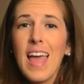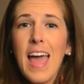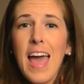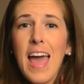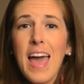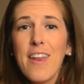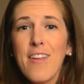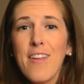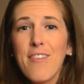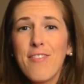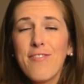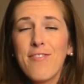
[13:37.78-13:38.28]

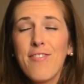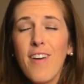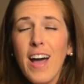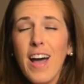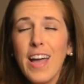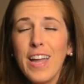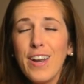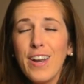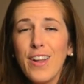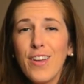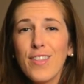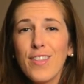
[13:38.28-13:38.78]
had a
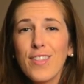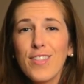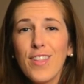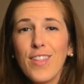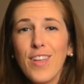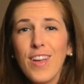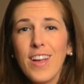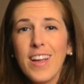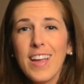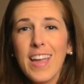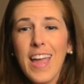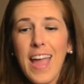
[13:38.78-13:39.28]
fun
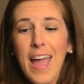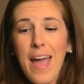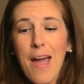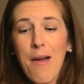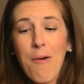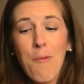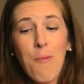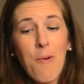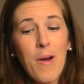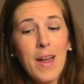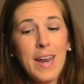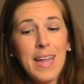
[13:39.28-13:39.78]
look
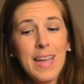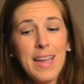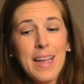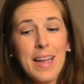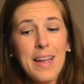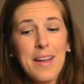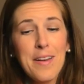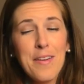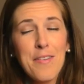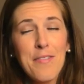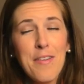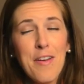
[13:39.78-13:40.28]
at what I
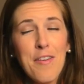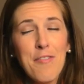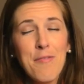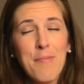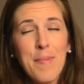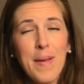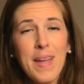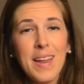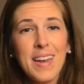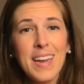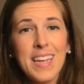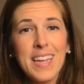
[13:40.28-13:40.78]
kind of have
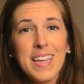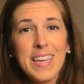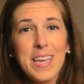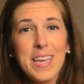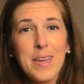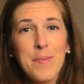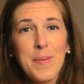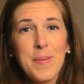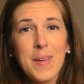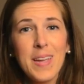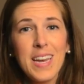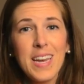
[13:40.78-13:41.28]
been
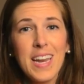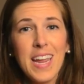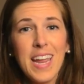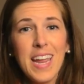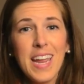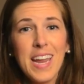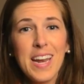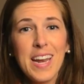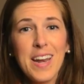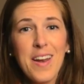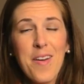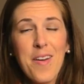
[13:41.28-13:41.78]
keeping
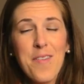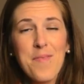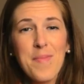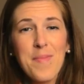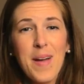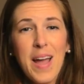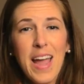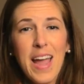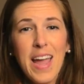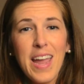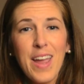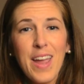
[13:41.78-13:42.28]
in
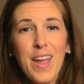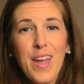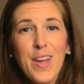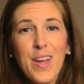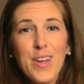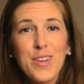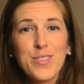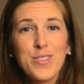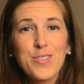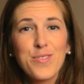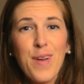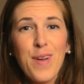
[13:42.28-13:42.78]
my
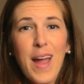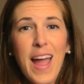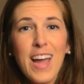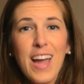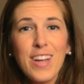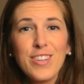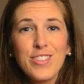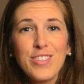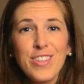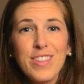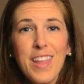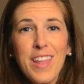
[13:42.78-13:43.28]

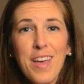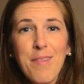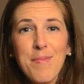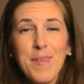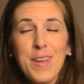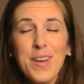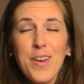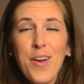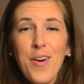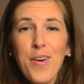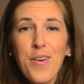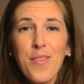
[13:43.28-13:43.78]
trash, and let
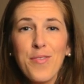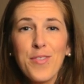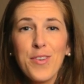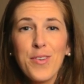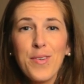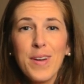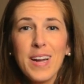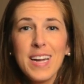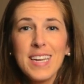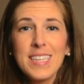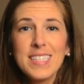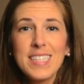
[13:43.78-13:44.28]
me know if you
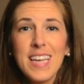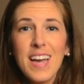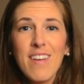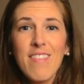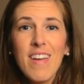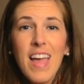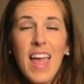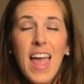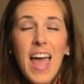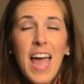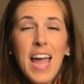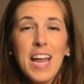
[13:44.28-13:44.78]
guys have
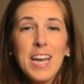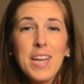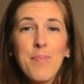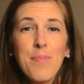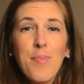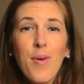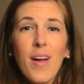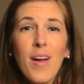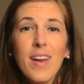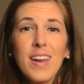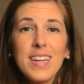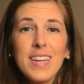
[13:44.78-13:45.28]
any
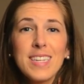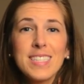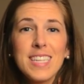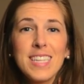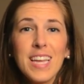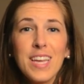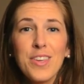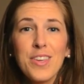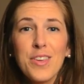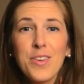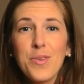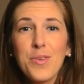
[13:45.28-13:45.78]
products
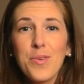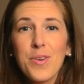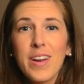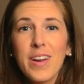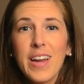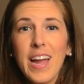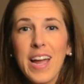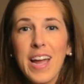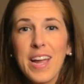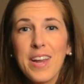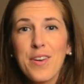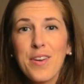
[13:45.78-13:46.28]
that you are
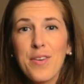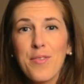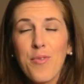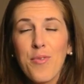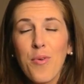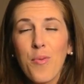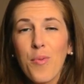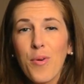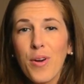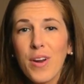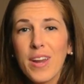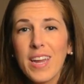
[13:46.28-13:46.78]
kind of
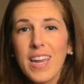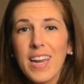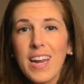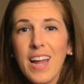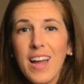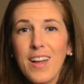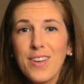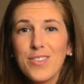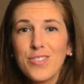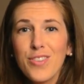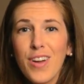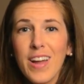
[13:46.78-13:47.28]
working
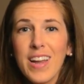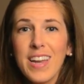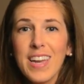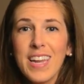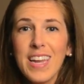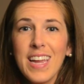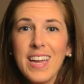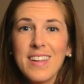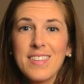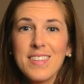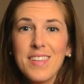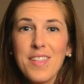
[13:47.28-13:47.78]
on trying to
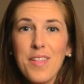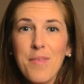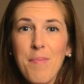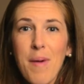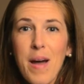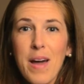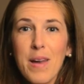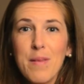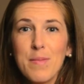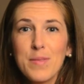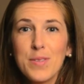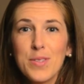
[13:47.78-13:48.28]
get to the
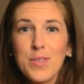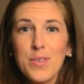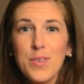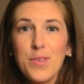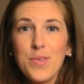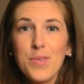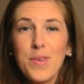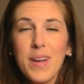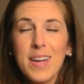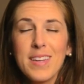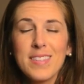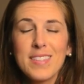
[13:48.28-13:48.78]
bottom so
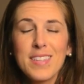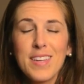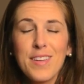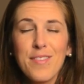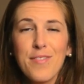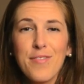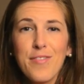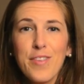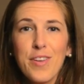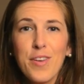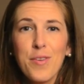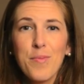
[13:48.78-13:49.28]
you guys can
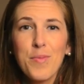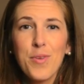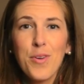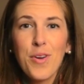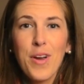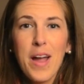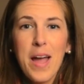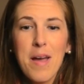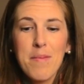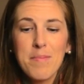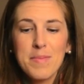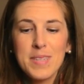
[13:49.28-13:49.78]
film
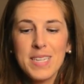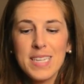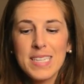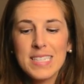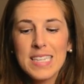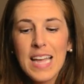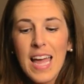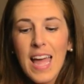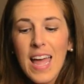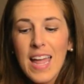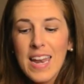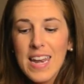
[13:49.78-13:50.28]
your empties.
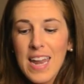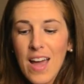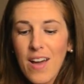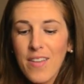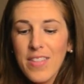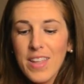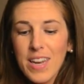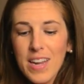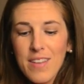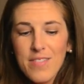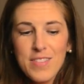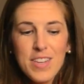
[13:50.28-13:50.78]
Now
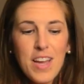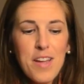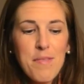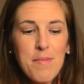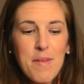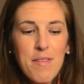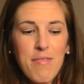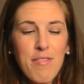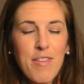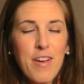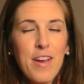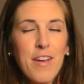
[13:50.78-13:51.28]
that I've done
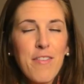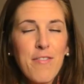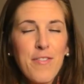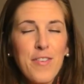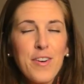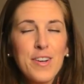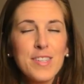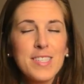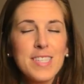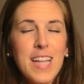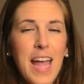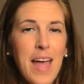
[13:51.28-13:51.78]
my very
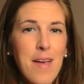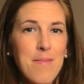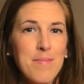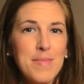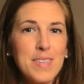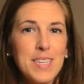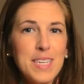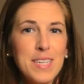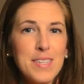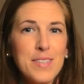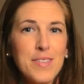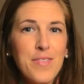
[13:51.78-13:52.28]
first
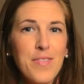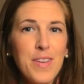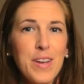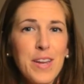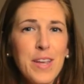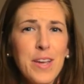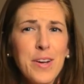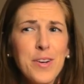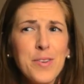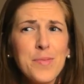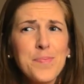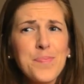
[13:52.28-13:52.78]
empties
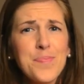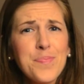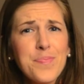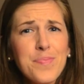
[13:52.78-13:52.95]
video,